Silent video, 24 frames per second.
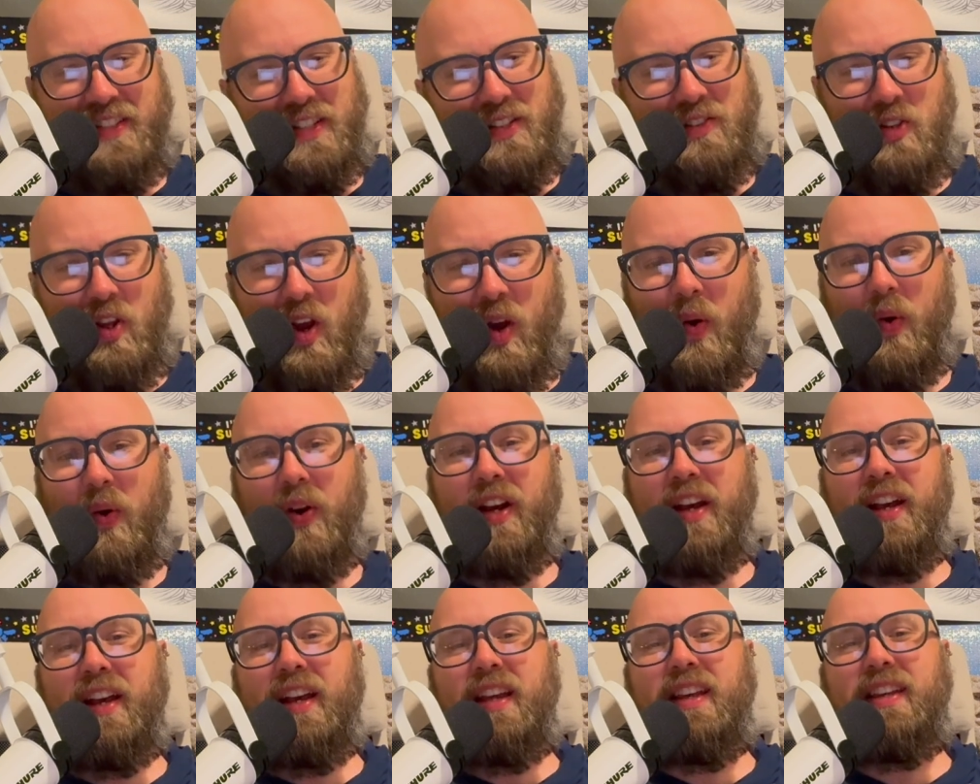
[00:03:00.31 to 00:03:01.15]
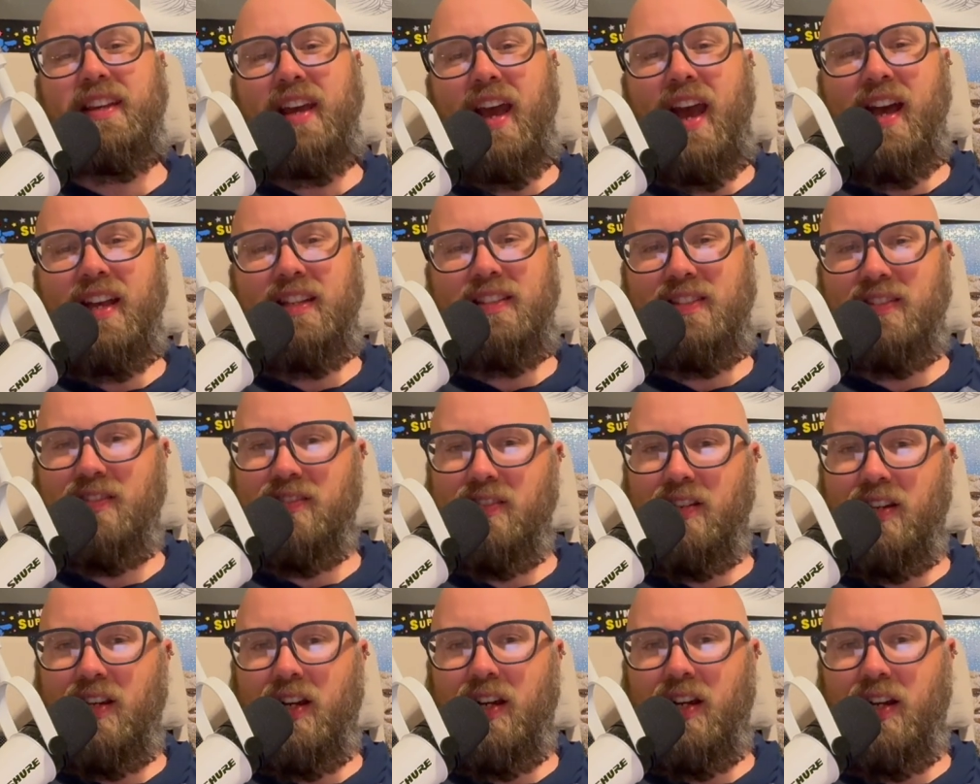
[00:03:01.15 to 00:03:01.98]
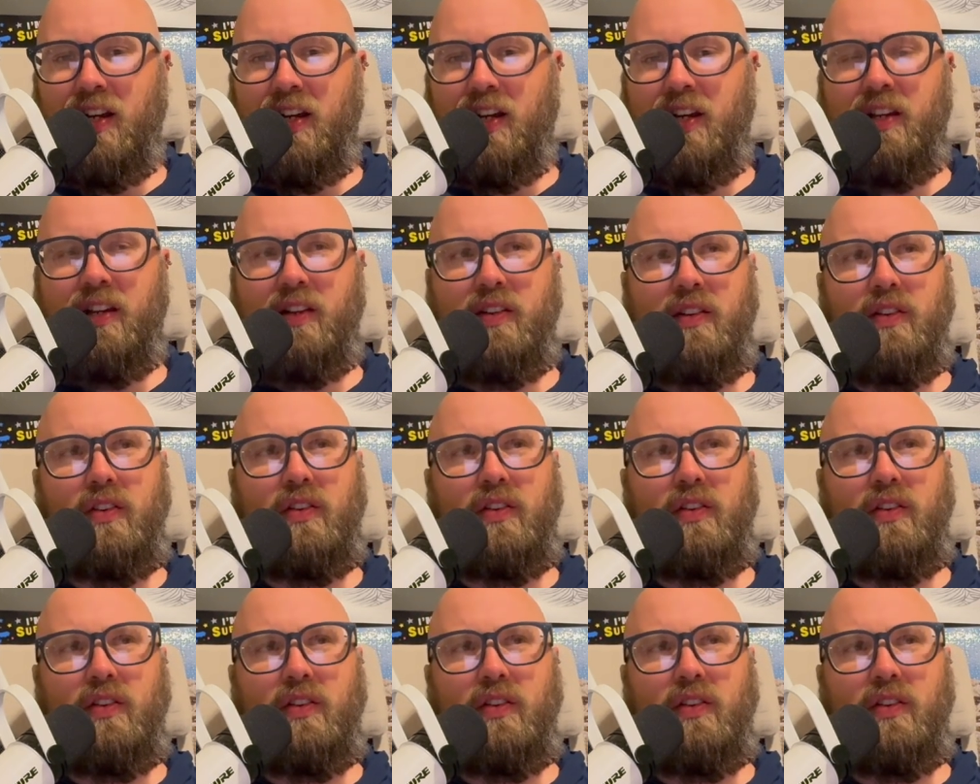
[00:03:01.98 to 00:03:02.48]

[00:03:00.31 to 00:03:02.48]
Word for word: and no. Yes, uh,